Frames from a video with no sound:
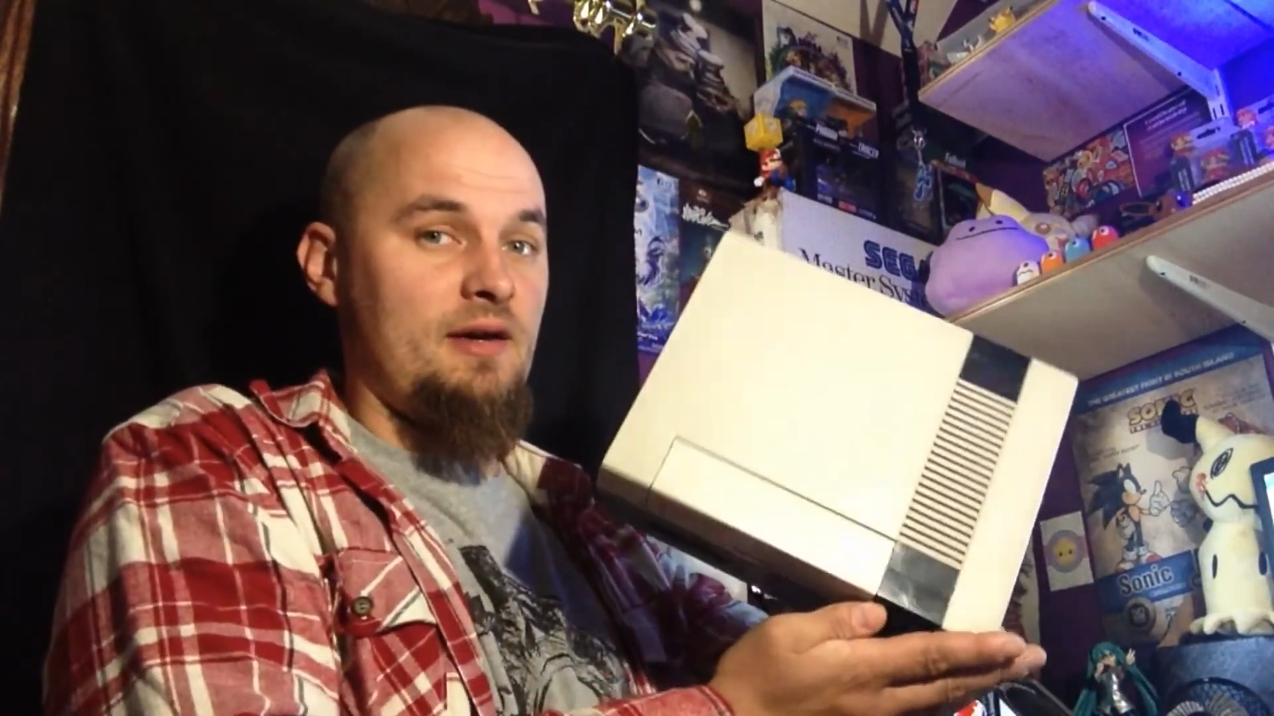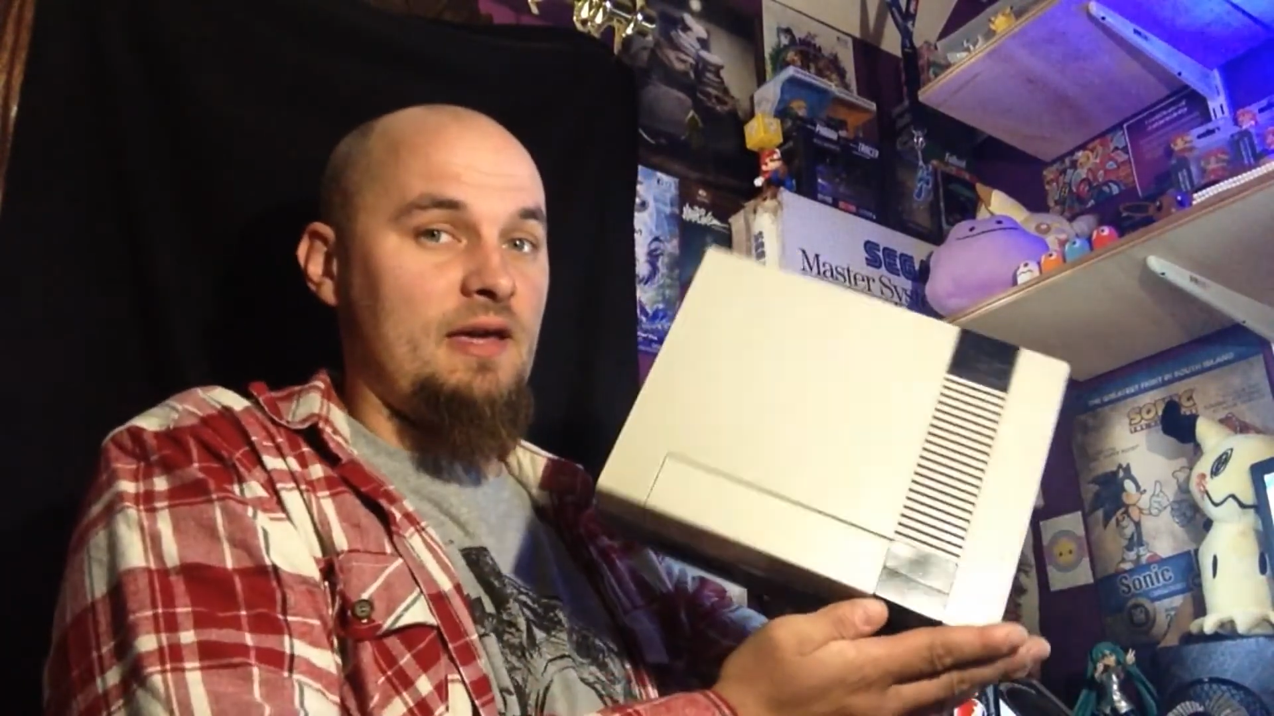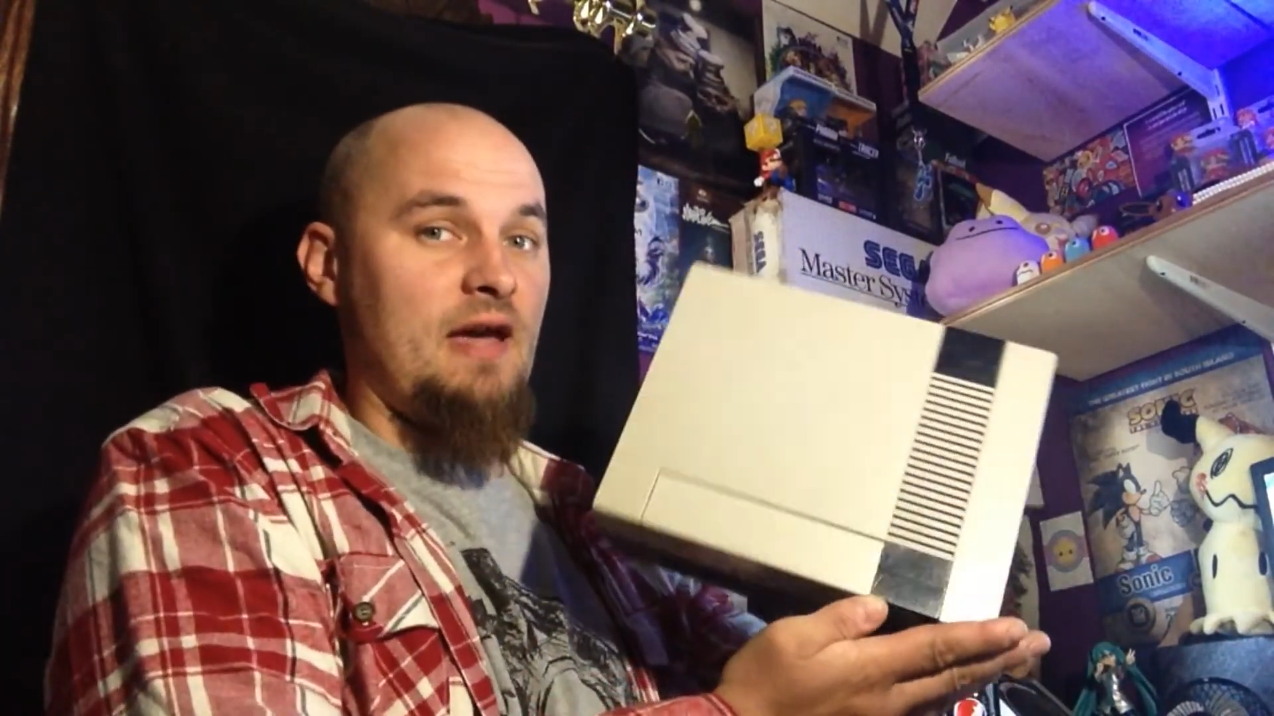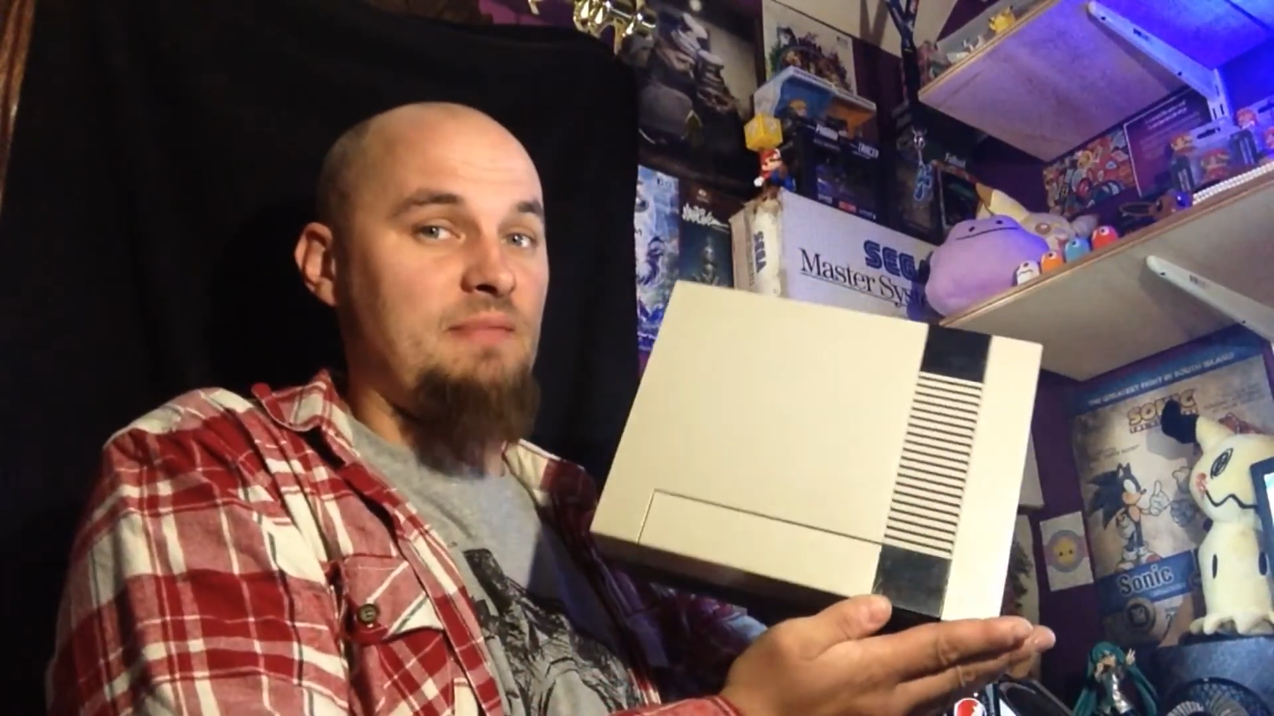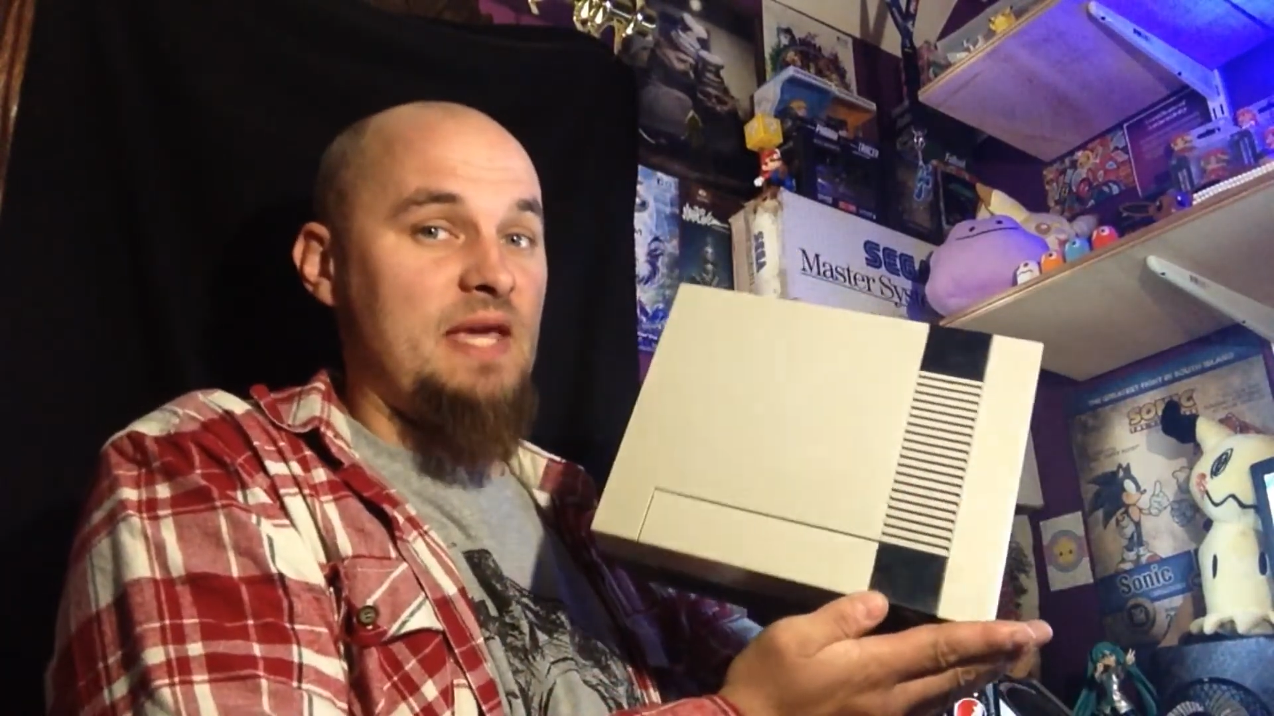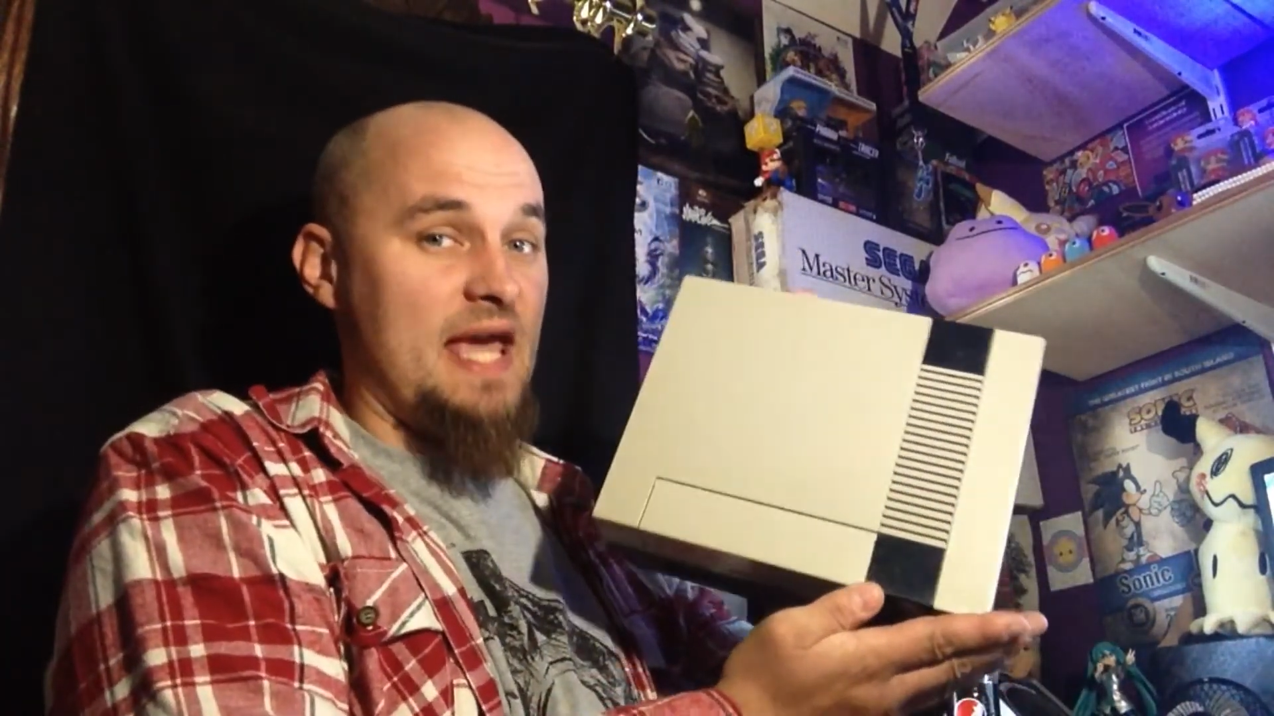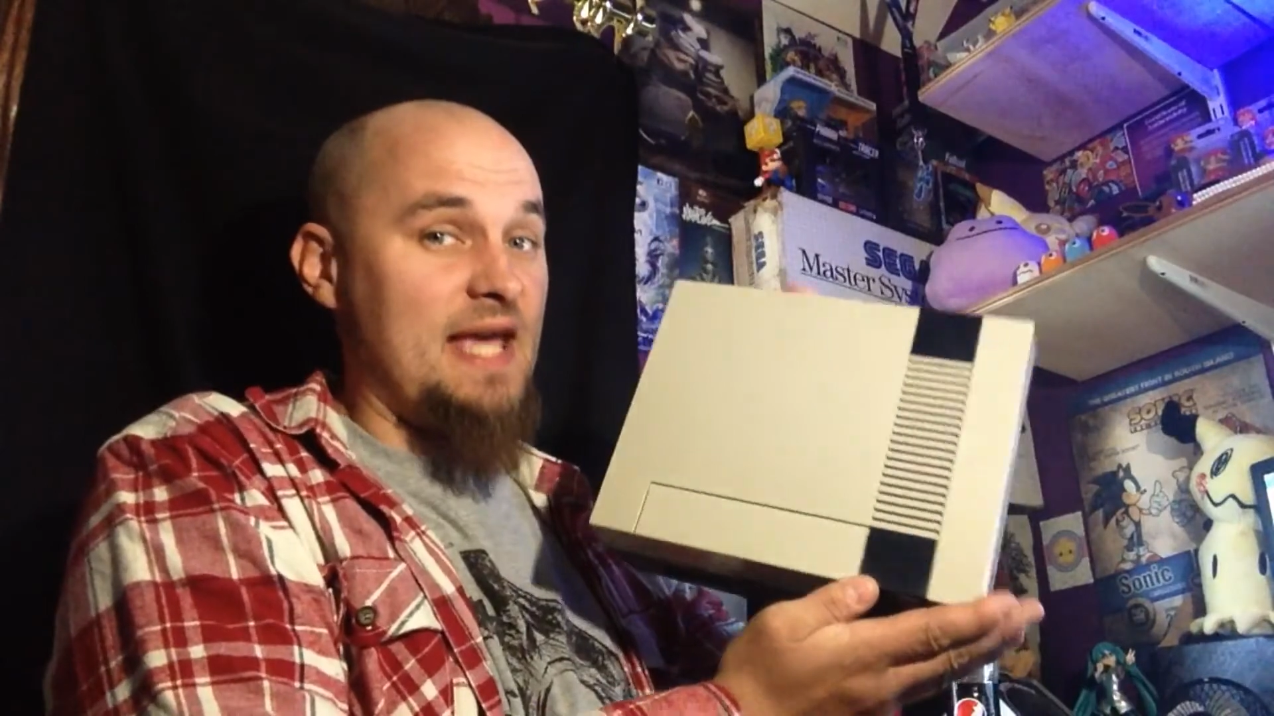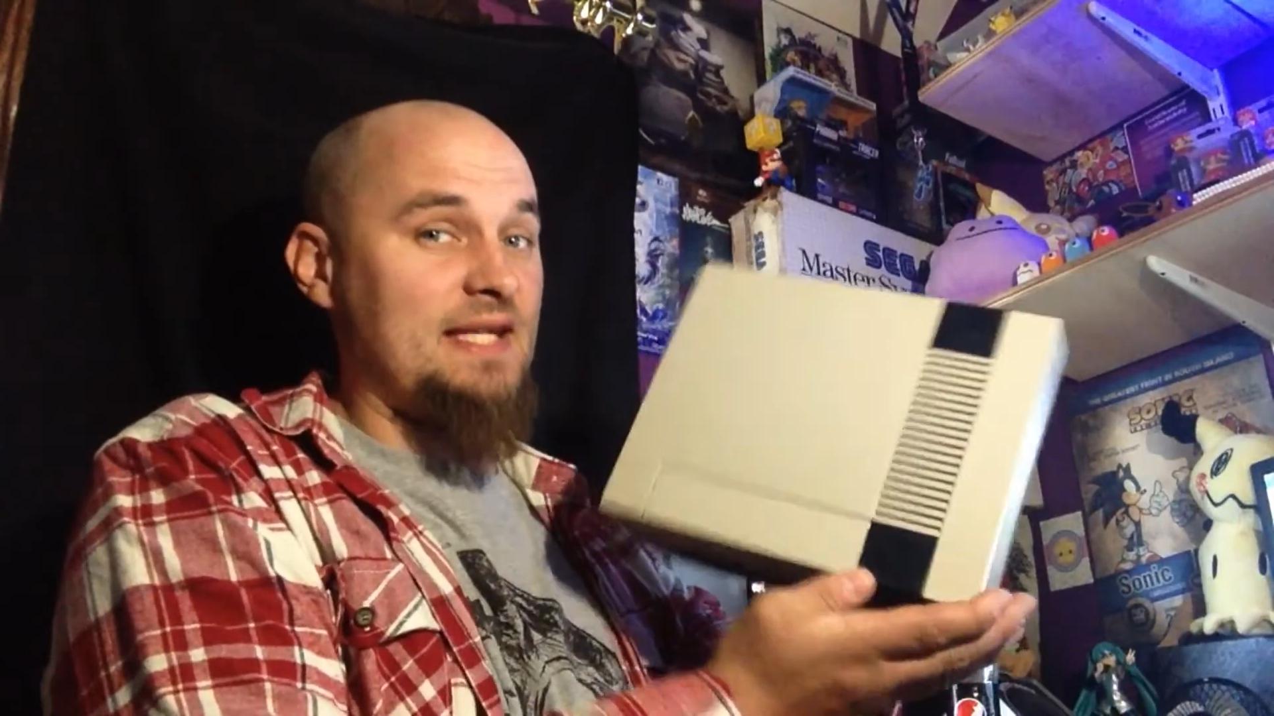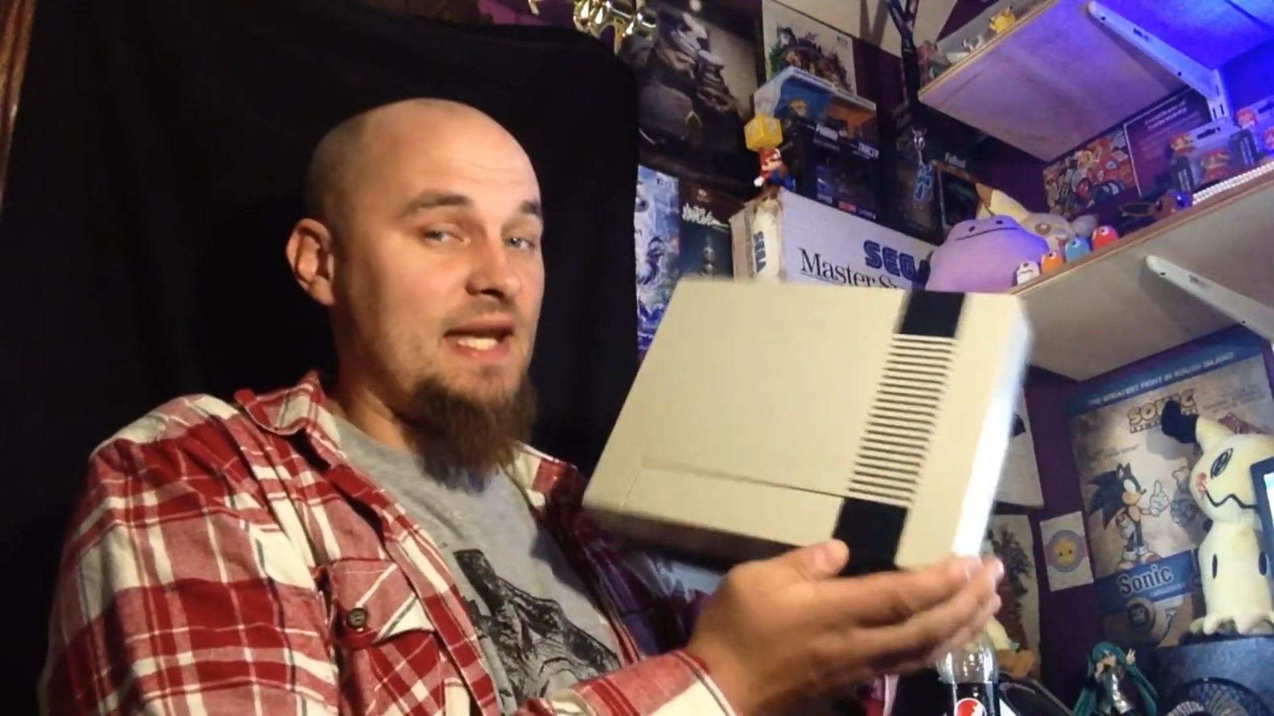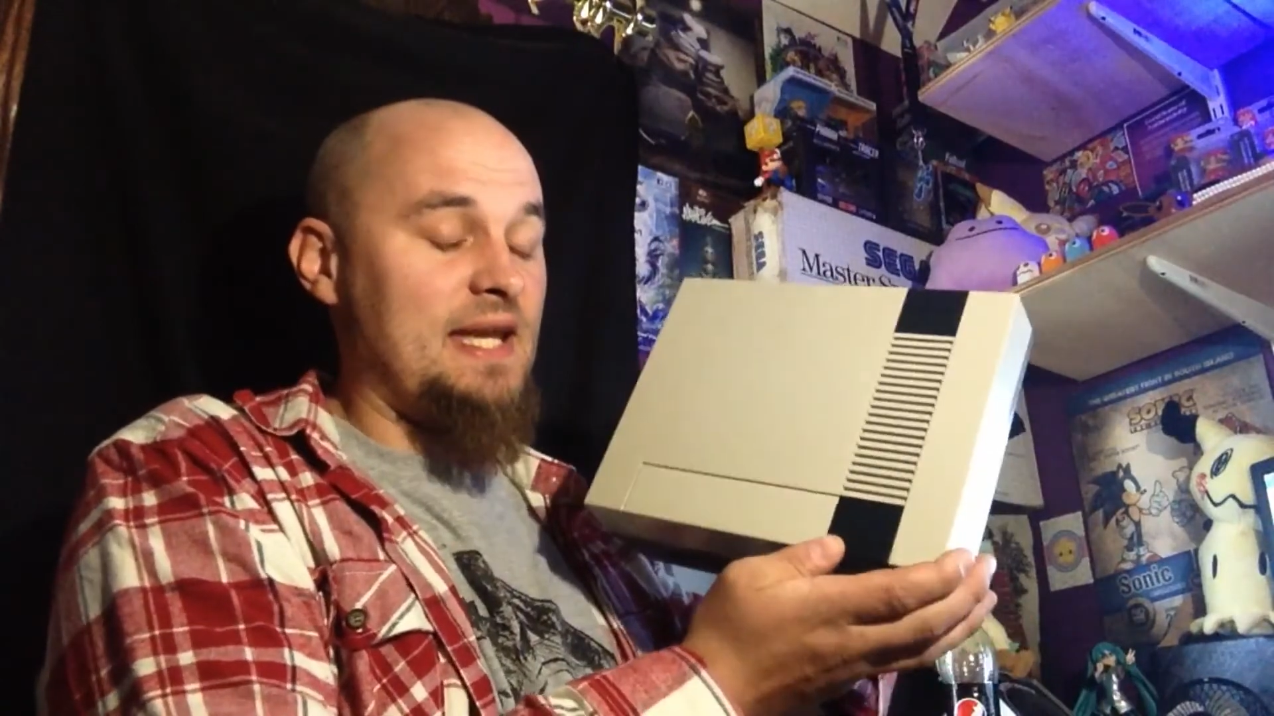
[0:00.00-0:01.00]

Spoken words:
gave me his